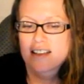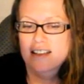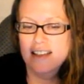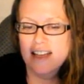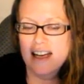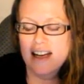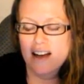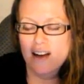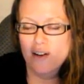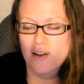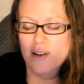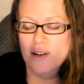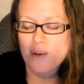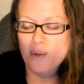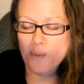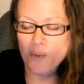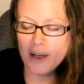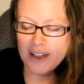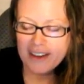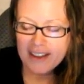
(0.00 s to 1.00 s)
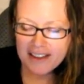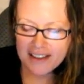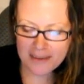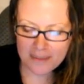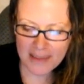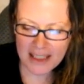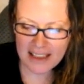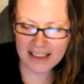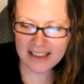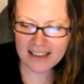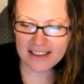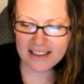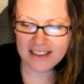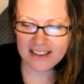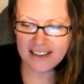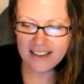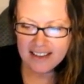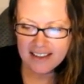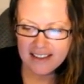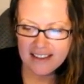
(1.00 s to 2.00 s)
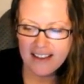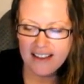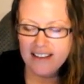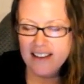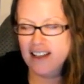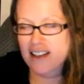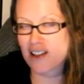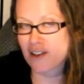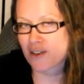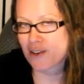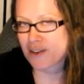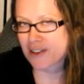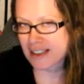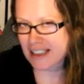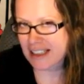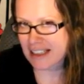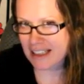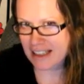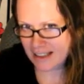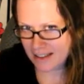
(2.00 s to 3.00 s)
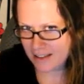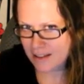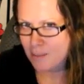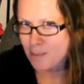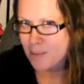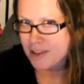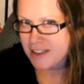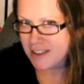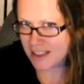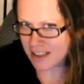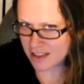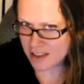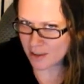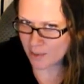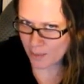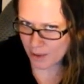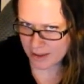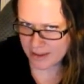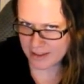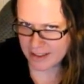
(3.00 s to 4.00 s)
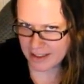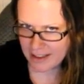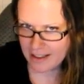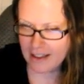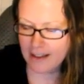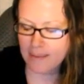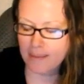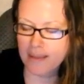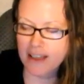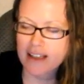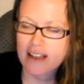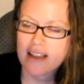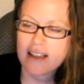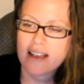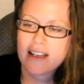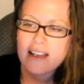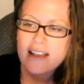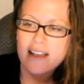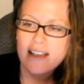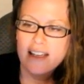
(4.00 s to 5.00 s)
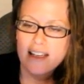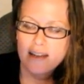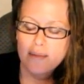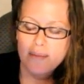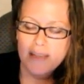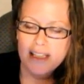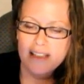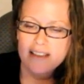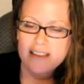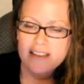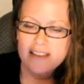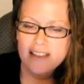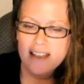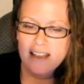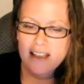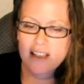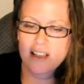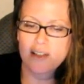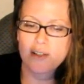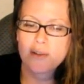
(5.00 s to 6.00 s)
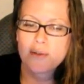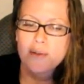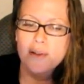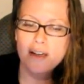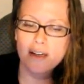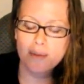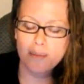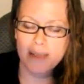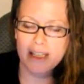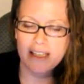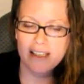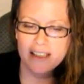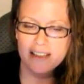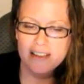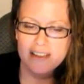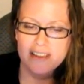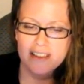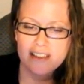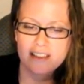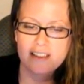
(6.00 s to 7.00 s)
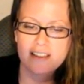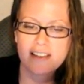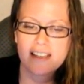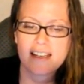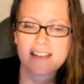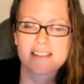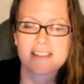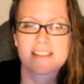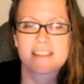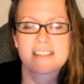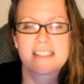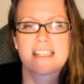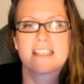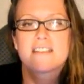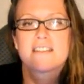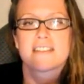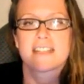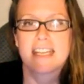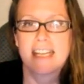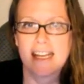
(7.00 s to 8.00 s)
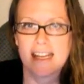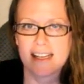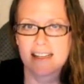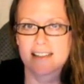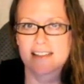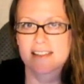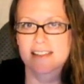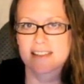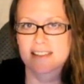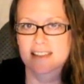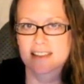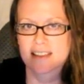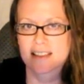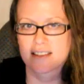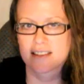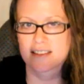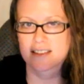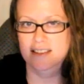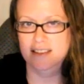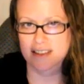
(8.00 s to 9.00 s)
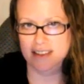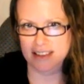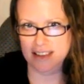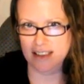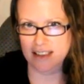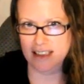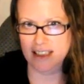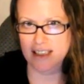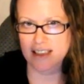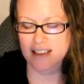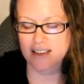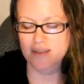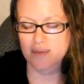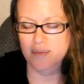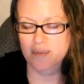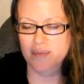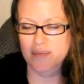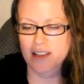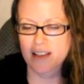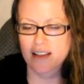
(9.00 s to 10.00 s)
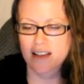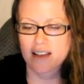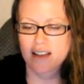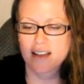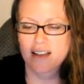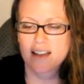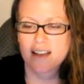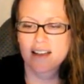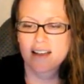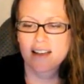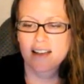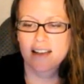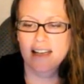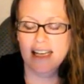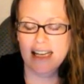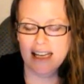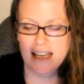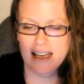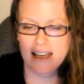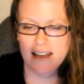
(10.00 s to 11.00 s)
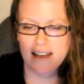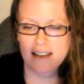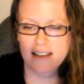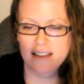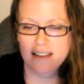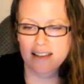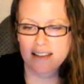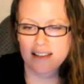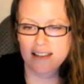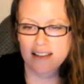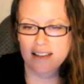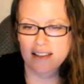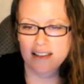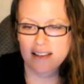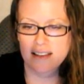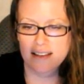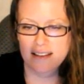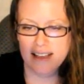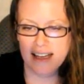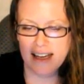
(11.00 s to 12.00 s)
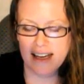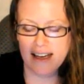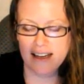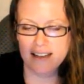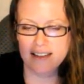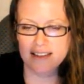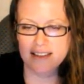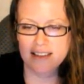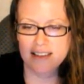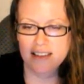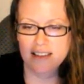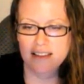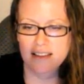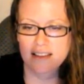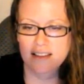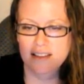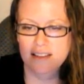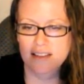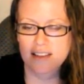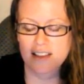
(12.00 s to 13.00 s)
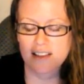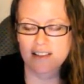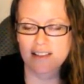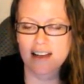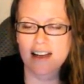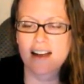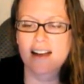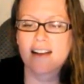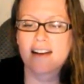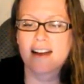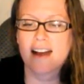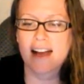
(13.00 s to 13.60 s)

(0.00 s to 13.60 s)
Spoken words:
Now, what this means is not that you're only going to get the procedure one time. It means that you are being considered as a single case study, and that they're not